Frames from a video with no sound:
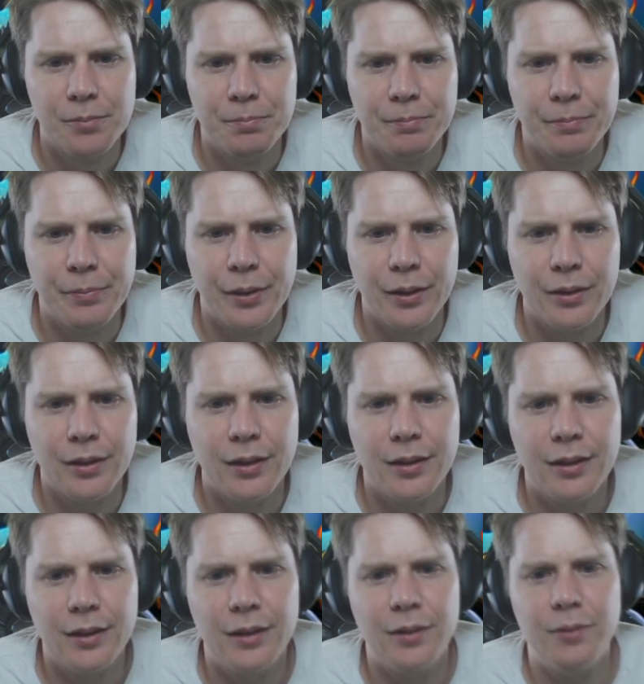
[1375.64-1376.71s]
But
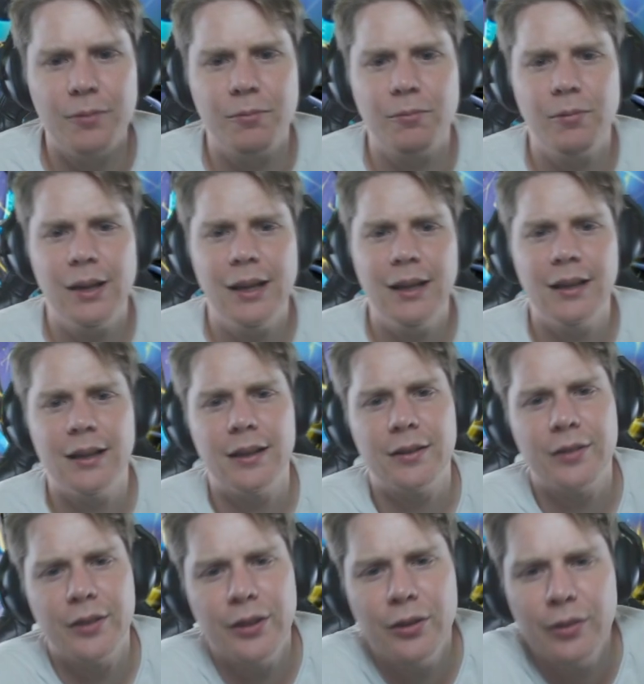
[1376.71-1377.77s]
really,
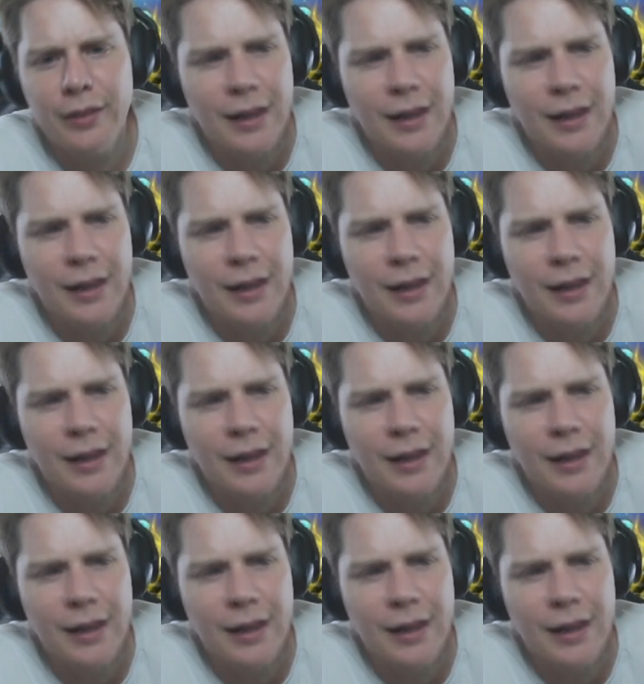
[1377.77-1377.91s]
Janil